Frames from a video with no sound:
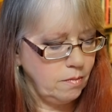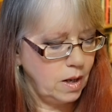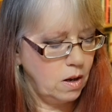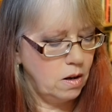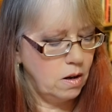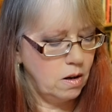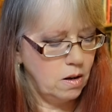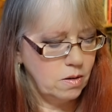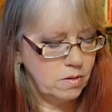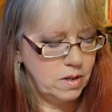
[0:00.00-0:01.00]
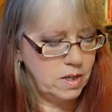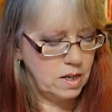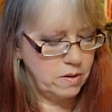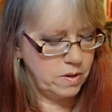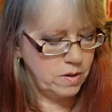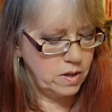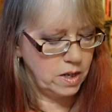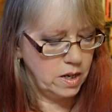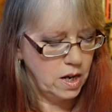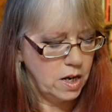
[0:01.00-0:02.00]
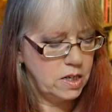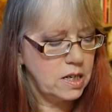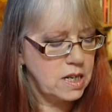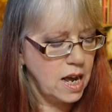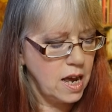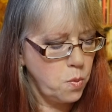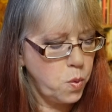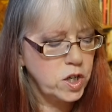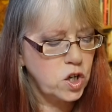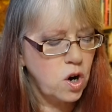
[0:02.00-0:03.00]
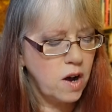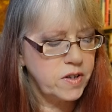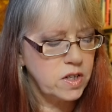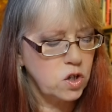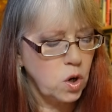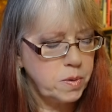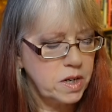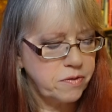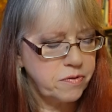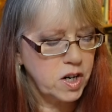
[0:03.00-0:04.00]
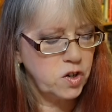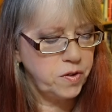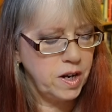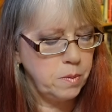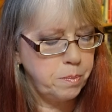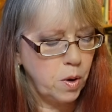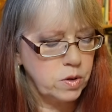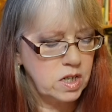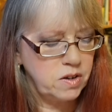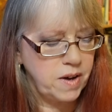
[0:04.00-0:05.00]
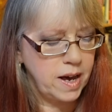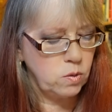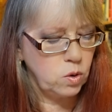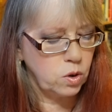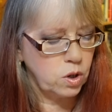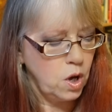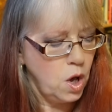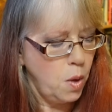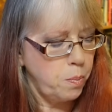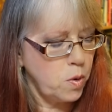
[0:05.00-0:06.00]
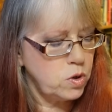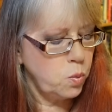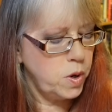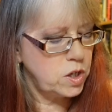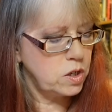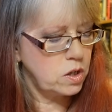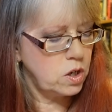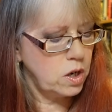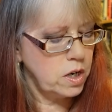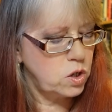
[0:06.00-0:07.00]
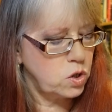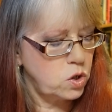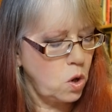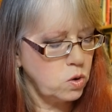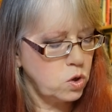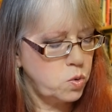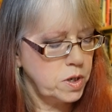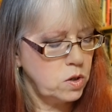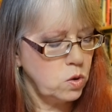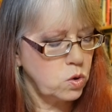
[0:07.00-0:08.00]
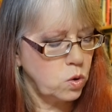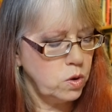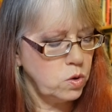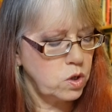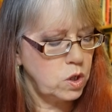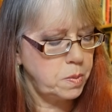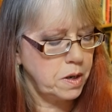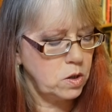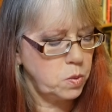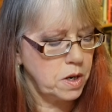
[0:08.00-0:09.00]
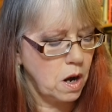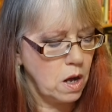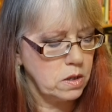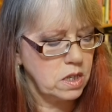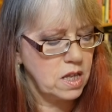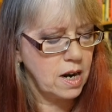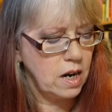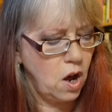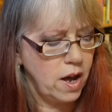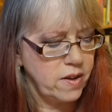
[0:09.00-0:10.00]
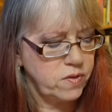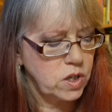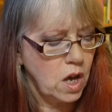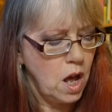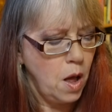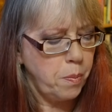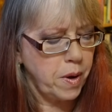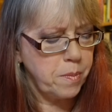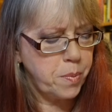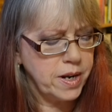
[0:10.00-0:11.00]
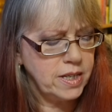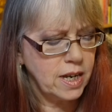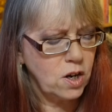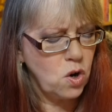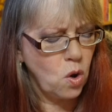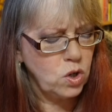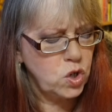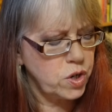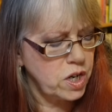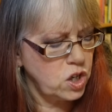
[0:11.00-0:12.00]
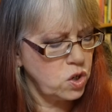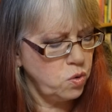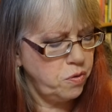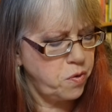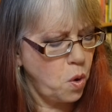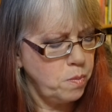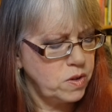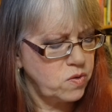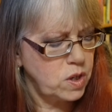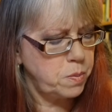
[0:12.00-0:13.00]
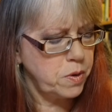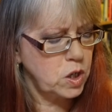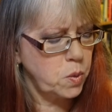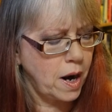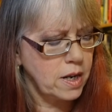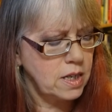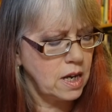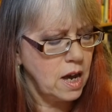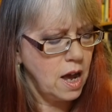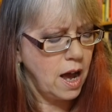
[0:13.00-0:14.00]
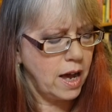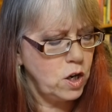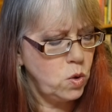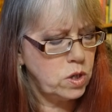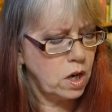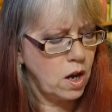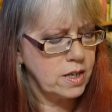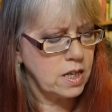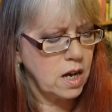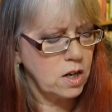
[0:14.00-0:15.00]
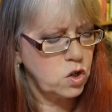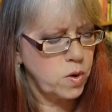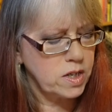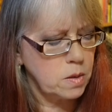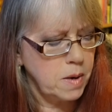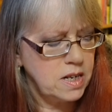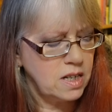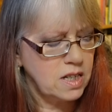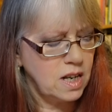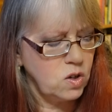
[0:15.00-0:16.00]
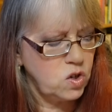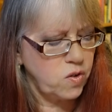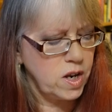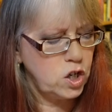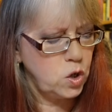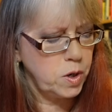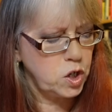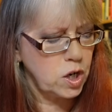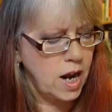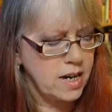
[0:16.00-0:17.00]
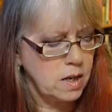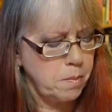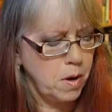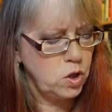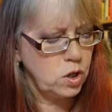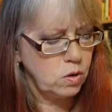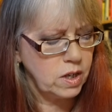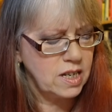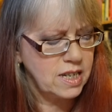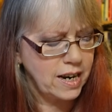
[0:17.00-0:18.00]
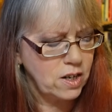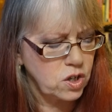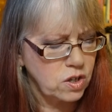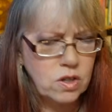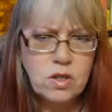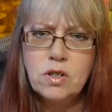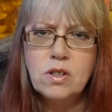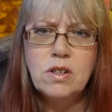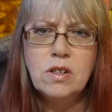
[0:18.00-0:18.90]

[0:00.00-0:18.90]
Oh dear. Today, witchcraft has adopted a fresh feel and positive outlook. Modern witches are turning to salts, crystals, oils and spells to enhance their lives by embracing non-traditional forms of spirituality and utilising underestimated skills of intuition and emotional intelligence.